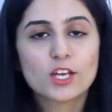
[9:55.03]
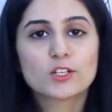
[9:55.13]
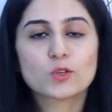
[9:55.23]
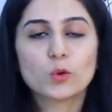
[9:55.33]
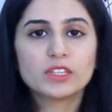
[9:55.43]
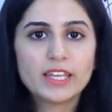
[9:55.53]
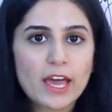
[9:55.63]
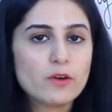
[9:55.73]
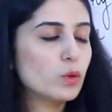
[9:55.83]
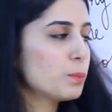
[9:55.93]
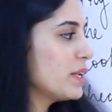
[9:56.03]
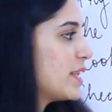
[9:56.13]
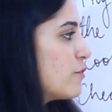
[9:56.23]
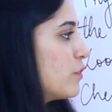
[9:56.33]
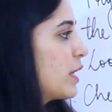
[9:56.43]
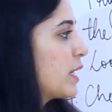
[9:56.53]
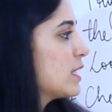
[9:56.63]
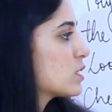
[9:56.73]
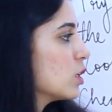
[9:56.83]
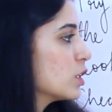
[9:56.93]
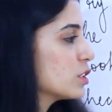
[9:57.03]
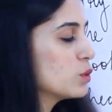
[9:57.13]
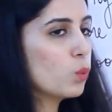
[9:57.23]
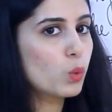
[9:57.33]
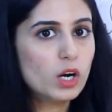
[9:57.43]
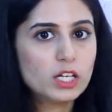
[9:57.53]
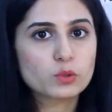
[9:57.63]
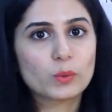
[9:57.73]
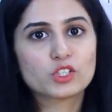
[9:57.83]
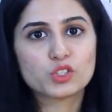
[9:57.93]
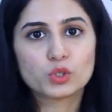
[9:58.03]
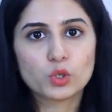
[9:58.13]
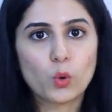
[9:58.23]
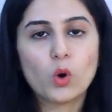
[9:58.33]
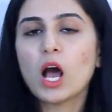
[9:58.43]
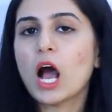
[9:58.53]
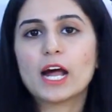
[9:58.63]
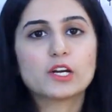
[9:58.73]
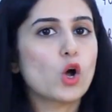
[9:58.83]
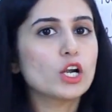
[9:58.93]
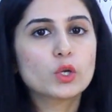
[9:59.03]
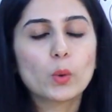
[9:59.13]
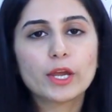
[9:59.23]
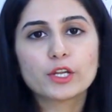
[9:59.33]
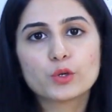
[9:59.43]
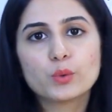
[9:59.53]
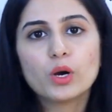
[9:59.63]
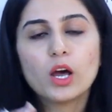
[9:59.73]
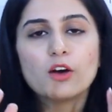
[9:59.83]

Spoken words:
So there would be definitely certain words which you know are not going to